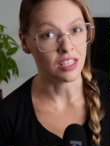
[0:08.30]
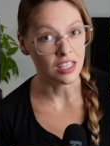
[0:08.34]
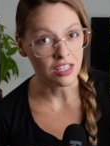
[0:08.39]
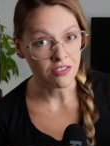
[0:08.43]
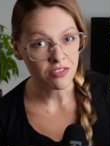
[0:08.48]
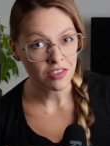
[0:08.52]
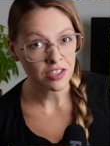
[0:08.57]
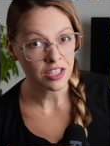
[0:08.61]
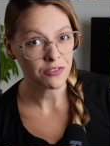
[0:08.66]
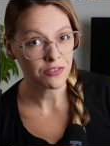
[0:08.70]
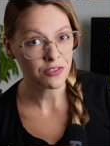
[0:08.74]

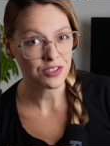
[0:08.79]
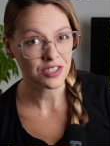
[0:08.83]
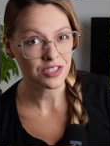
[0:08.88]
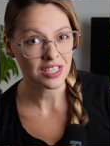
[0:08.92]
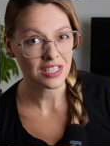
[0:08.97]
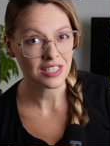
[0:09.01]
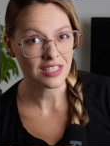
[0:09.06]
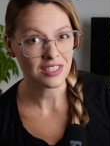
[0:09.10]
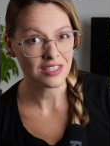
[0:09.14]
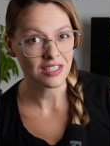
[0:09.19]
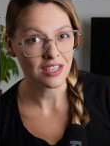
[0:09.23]
even if you
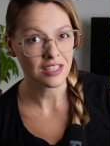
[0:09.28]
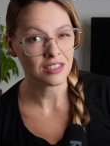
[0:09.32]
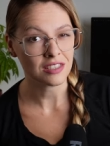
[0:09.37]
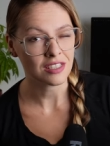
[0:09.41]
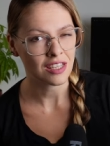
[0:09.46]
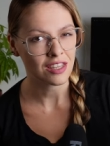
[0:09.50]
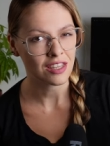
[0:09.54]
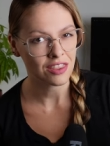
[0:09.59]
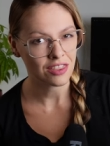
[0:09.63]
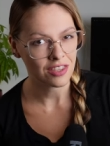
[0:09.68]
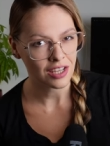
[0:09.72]
succeed,
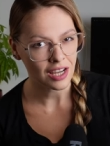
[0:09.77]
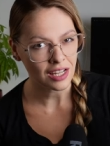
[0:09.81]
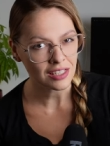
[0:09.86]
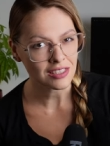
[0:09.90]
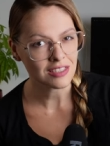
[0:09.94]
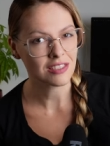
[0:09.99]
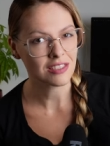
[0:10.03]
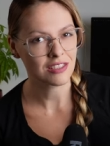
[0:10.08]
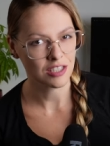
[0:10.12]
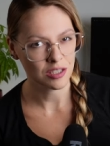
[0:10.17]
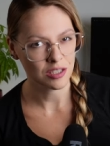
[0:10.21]
that
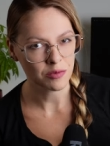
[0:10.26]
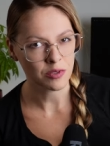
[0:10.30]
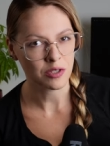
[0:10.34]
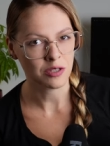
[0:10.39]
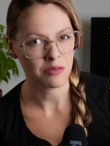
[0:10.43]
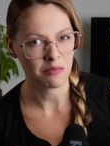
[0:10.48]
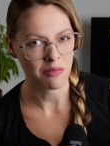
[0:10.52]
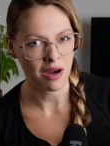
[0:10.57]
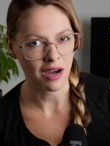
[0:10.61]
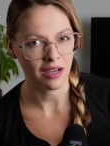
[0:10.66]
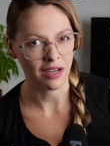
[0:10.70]

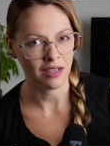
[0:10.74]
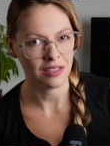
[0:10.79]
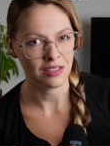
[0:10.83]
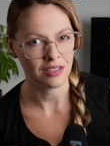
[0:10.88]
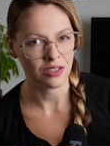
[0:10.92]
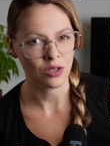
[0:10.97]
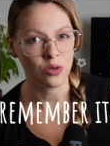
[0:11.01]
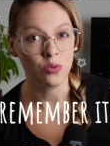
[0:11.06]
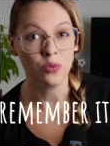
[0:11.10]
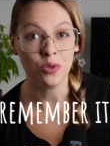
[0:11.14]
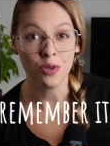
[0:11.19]
stubborn mind
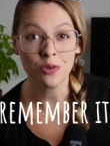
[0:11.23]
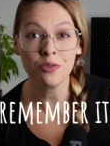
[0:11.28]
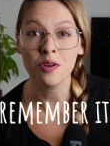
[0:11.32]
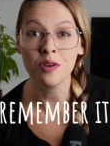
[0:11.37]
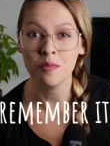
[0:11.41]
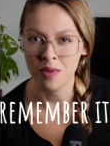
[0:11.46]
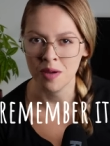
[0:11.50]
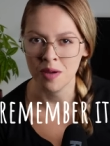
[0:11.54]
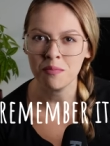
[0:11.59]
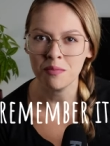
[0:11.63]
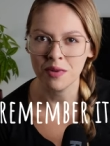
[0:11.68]
will
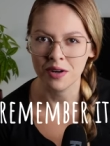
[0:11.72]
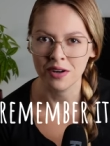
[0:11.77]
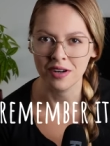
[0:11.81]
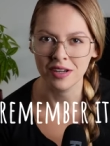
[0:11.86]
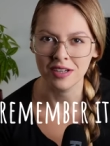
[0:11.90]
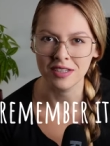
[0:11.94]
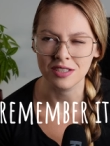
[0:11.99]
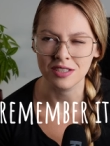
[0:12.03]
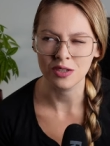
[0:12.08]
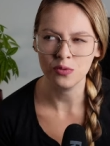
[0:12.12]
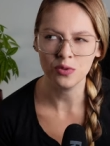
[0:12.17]
remember
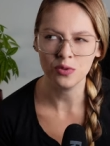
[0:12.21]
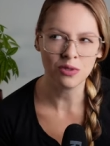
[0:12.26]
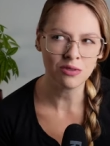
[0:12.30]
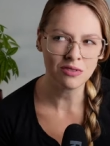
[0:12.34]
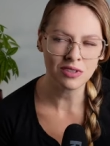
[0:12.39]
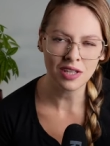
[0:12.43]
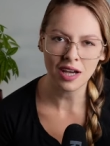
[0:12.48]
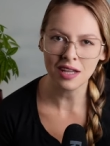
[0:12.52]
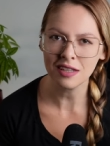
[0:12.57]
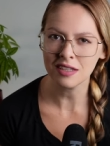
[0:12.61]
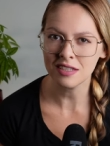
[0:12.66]
it, will
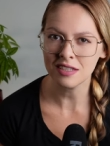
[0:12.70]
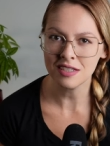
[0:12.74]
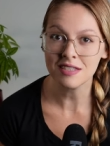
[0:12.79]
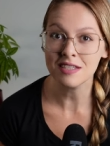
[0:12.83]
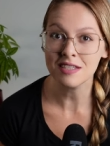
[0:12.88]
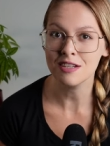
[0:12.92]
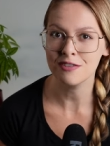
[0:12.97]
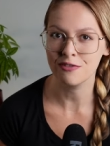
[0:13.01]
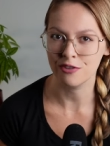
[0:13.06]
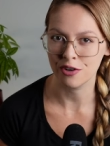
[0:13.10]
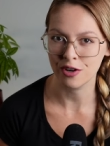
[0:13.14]
not
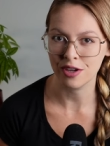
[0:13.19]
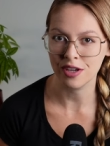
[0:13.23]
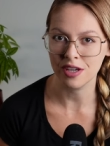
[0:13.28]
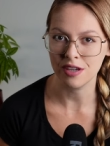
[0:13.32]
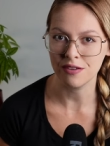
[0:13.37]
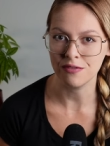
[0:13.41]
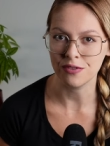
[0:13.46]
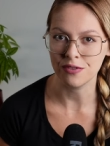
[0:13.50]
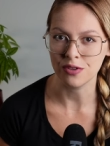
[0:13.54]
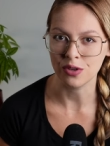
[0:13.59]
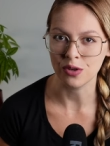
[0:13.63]
easily
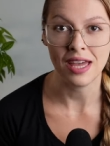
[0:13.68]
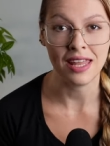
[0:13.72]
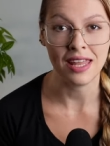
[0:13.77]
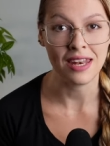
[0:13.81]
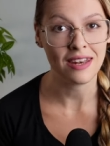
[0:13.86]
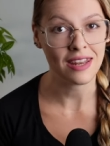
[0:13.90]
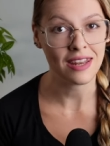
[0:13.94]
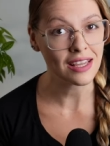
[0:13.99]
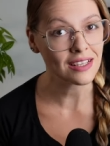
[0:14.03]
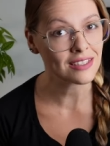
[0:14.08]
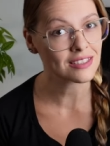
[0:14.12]
forgive you.
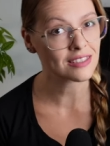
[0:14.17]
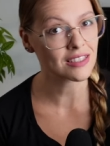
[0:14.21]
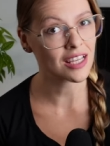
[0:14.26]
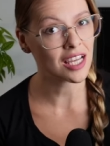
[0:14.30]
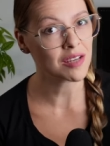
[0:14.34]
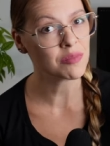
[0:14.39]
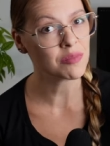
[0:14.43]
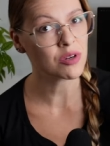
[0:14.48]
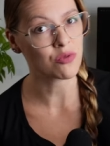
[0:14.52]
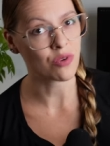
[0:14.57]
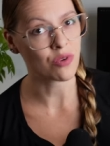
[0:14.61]
And next
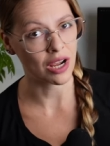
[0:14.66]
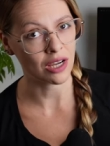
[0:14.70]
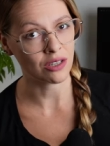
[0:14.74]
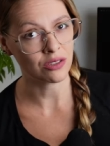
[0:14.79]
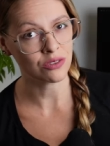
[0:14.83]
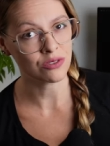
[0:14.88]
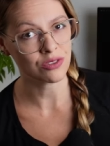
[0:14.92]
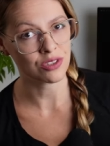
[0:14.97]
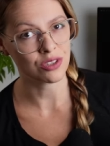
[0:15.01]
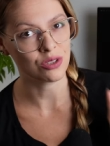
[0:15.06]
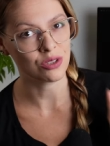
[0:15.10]
time
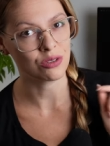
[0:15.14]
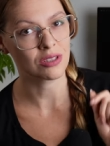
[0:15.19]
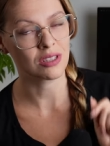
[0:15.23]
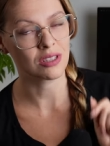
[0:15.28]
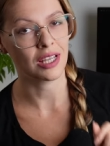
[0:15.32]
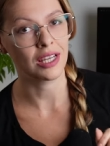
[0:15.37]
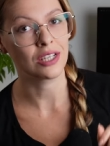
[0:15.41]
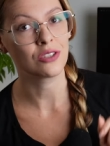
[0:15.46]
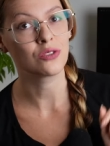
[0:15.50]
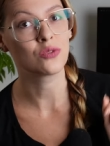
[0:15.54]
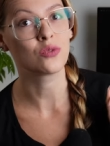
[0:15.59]
around, you'd
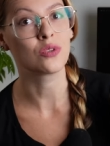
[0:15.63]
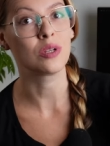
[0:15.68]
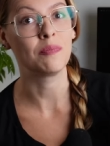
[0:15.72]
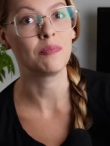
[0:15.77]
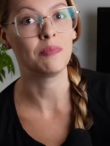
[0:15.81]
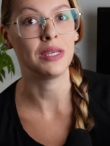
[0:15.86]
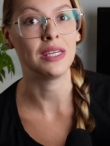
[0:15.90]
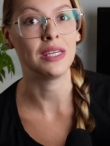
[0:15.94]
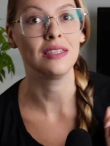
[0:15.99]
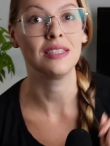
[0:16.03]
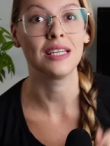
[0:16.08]
like to
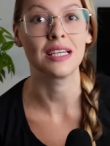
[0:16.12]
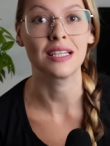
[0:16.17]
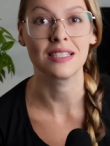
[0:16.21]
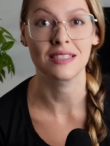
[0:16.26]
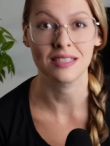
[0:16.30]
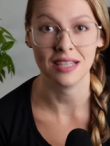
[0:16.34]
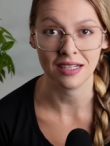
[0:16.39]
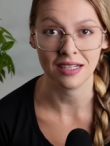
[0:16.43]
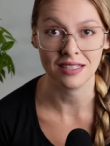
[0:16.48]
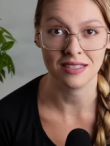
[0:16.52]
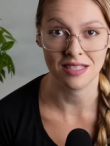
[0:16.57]
repeat the
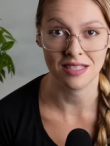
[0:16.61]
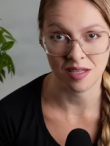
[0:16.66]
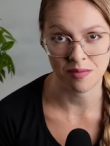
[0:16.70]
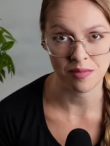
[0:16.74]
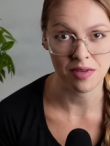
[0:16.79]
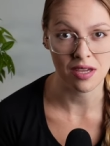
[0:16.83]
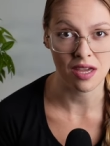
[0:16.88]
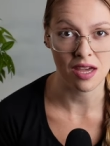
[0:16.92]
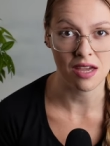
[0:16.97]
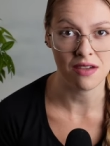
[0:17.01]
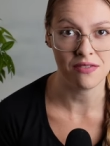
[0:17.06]
exact same
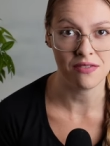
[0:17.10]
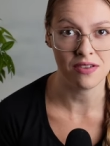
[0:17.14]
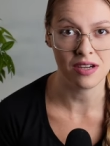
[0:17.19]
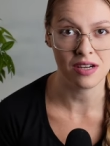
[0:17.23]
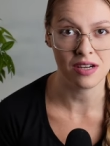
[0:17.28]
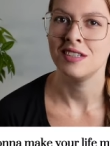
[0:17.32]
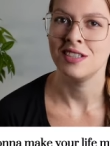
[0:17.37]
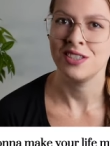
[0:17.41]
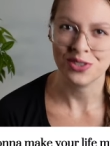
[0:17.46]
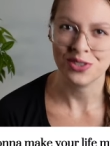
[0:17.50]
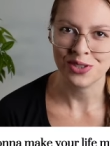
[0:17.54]

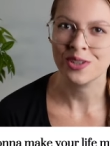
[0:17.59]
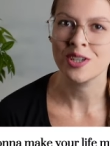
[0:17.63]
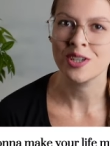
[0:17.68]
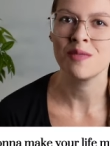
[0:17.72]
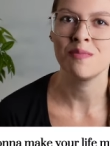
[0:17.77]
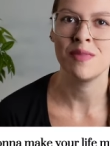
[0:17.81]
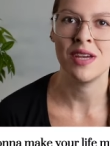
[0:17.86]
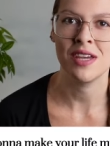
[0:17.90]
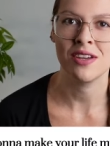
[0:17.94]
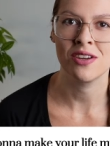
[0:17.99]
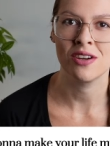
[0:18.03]
behavior, it's gonna
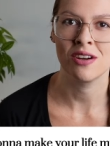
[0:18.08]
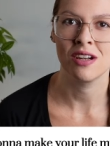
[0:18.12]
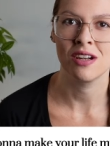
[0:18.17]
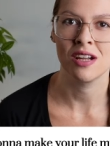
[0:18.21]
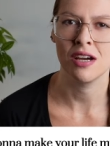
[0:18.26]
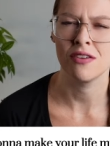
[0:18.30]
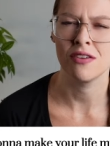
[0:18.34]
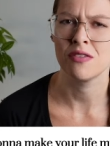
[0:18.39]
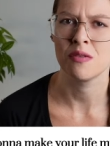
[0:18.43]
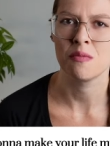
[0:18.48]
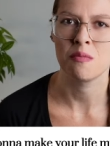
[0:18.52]
make your
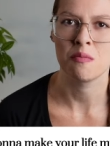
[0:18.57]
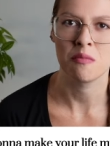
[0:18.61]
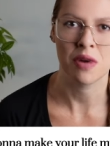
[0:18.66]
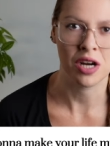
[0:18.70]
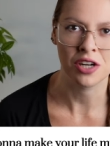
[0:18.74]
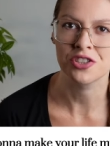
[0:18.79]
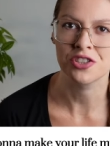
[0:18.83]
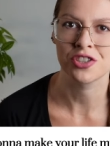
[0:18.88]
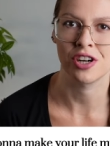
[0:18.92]
life much